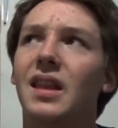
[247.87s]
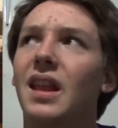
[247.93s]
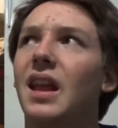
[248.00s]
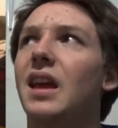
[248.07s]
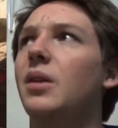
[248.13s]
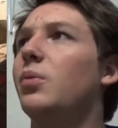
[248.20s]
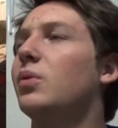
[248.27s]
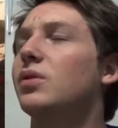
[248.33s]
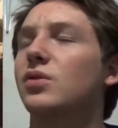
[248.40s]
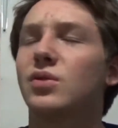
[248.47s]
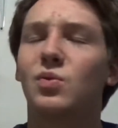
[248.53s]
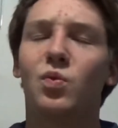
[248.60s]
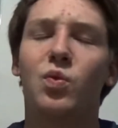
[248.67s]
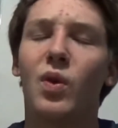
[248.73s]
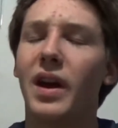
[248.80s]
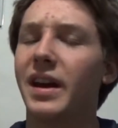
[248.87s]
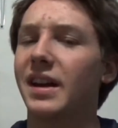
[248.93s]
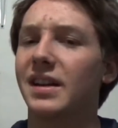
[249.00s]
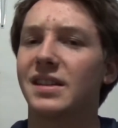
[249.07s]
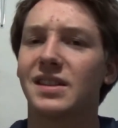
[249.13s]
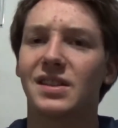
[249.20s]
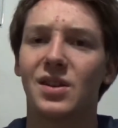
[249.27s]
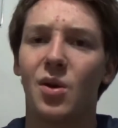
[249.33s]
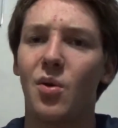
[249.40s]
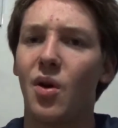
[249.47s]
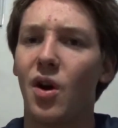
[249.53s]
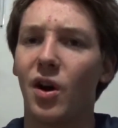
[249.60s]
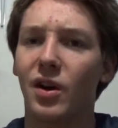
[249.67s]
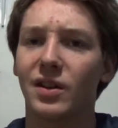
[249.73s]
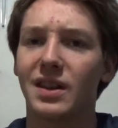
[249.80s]
it was raining so
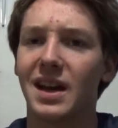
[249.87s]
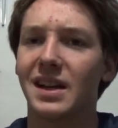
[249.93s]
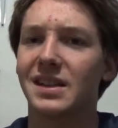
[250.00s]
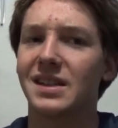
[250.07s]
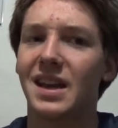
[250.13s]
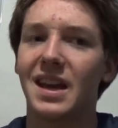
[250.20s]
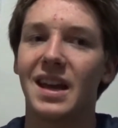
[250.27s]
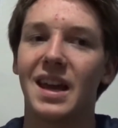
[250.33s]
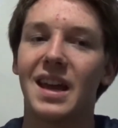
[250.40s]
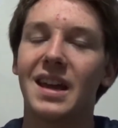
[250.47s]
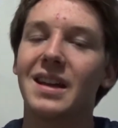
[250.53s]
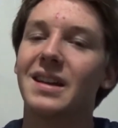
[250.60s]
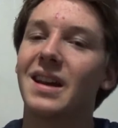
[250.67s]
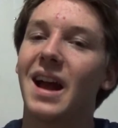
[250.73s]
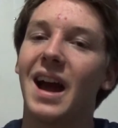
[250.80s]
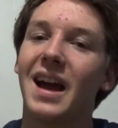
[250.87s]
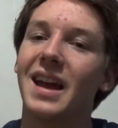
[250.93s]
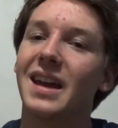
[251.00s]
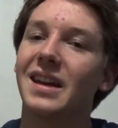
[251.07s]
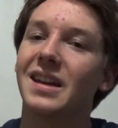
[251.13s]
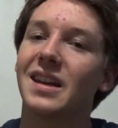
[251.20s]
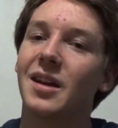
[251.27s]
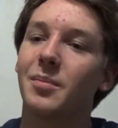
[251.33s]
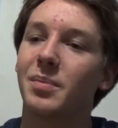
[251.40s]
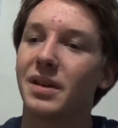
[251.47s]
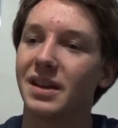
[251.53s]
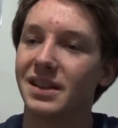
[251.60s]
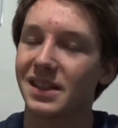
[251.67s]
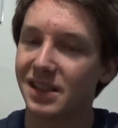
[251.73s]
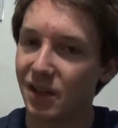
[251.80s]
hard that day. It I ended up
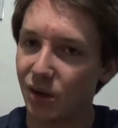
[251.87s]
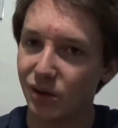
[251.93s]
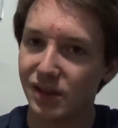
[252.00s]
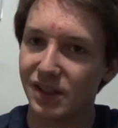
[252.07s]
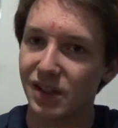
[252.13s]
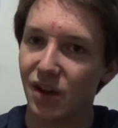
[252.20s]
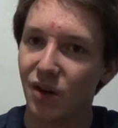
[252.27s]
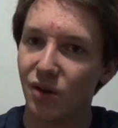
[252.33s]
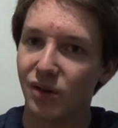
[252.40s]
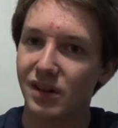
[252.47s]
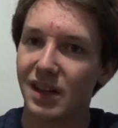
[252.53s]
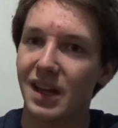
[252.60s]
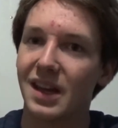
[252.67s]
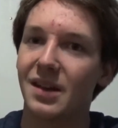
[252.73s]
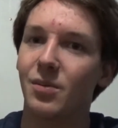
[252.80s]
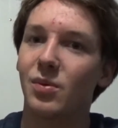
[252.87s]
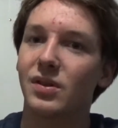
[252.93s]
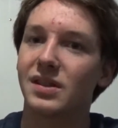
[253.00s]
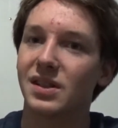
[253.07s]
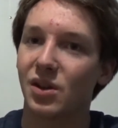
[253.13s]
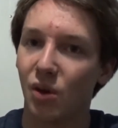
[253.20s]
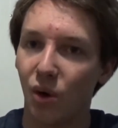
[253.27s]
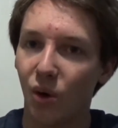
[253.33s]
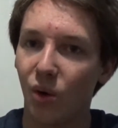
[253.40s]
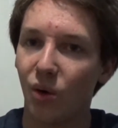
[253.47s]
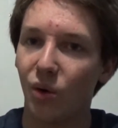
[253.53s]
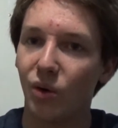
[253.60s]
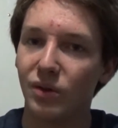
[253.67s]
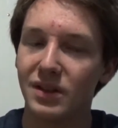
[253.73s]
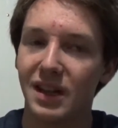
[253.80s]
being so soaked. It was
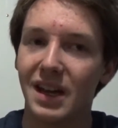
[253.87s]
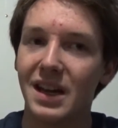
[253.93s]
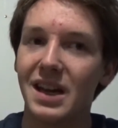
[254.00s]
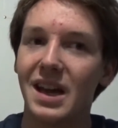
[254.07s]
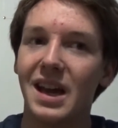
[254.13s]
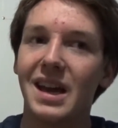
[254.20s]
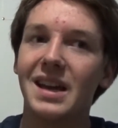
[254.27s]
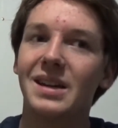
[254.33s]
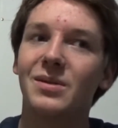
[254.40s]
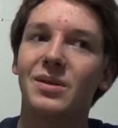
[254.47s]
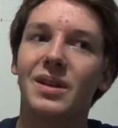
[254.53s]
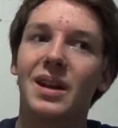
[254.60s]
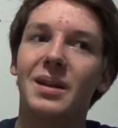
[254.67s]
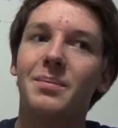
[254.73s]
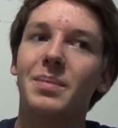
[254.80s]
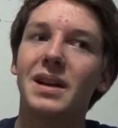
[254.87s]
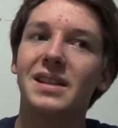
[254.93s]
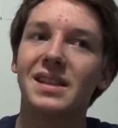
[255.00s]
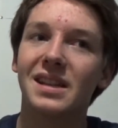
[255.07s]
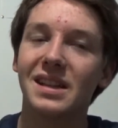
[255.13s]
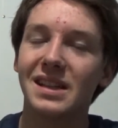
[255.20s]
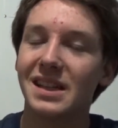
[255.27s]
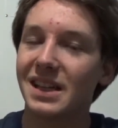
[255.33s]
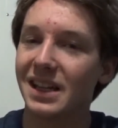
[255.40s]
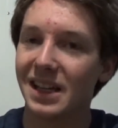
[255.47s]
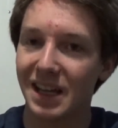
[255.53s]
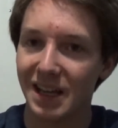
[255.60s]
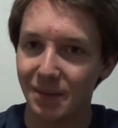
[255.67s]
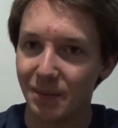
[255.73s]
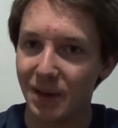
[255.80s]
cold. It it basically didn't
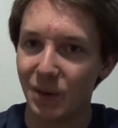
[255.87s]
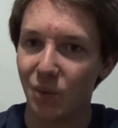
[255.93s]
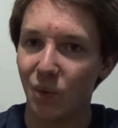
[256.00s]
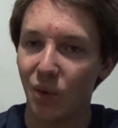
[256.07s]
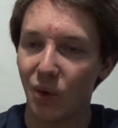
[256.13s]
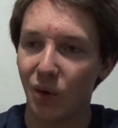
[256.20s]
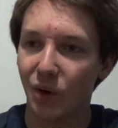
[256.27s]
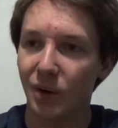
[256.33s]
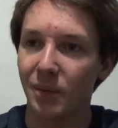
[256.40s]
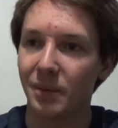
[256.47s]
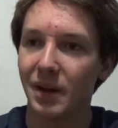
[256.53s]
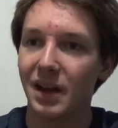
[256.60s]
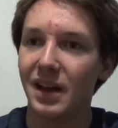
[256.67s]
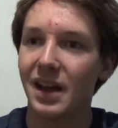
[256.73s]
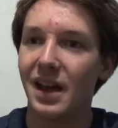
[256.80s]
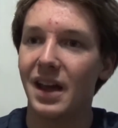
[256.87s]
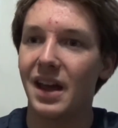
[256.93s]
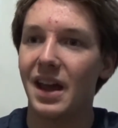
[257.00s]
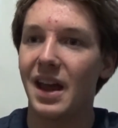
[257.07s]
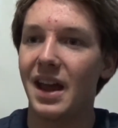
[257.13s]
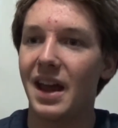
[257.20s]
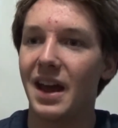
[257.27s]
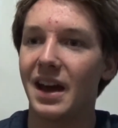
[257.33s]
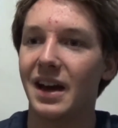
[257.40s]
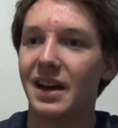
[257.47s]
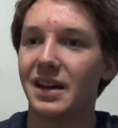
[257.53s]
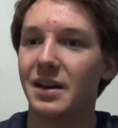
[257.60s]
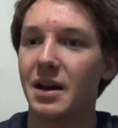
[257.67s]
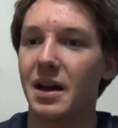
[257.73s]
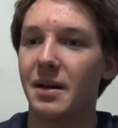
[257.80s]
keep me warm
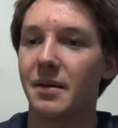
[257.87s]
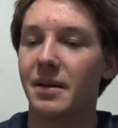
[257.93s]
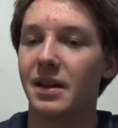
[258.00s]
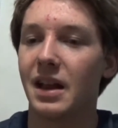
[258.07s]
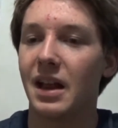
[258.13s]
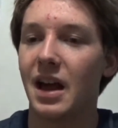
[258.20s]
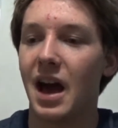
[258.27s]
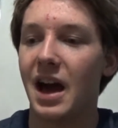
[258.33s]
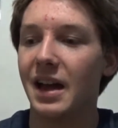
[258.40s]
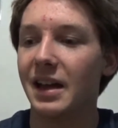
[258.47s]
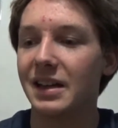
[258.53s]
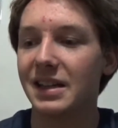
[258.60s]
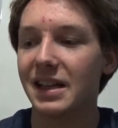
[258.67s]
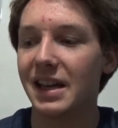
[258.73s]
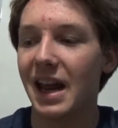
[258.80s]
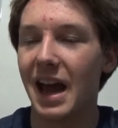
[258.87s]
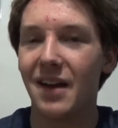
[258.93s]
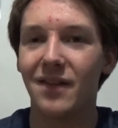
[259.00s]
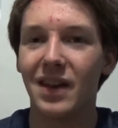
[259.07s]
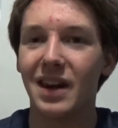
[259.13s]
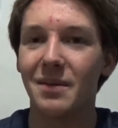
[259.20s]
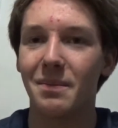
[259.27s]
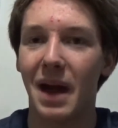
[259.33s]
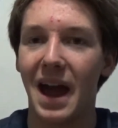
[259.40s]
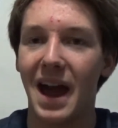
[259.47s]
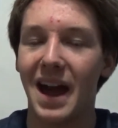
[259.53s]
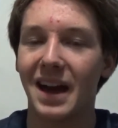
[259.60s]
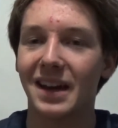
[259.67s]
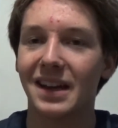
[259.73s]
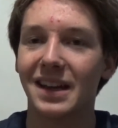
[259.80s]
and I didn't have any
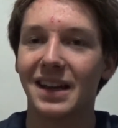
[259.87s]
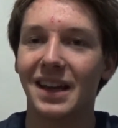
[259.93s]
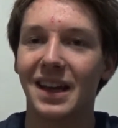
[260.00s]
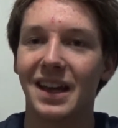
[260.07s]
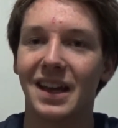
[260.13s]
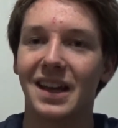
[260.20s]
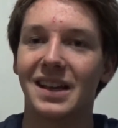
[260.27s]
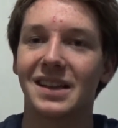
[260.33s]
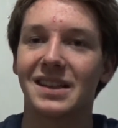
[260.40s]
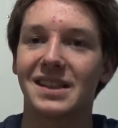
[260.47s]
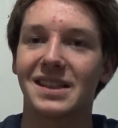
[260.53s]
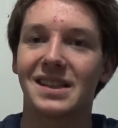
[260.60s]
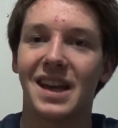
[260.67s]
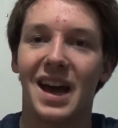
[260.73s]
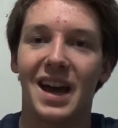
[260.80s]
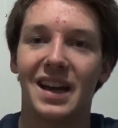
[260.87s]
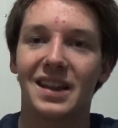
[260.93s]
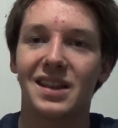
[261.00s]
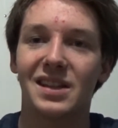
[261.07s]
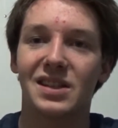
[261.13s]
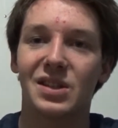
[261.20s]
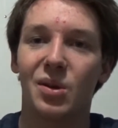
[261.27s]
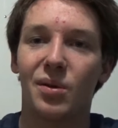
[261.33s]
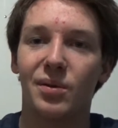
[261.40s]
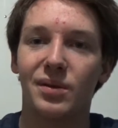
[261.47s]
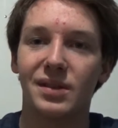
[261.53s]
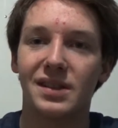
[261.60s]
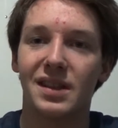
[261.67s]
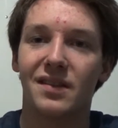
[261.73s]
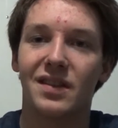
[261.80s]
padding inside the
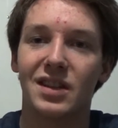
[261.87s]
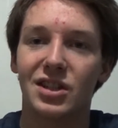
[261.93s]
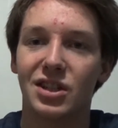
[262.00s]
soles of the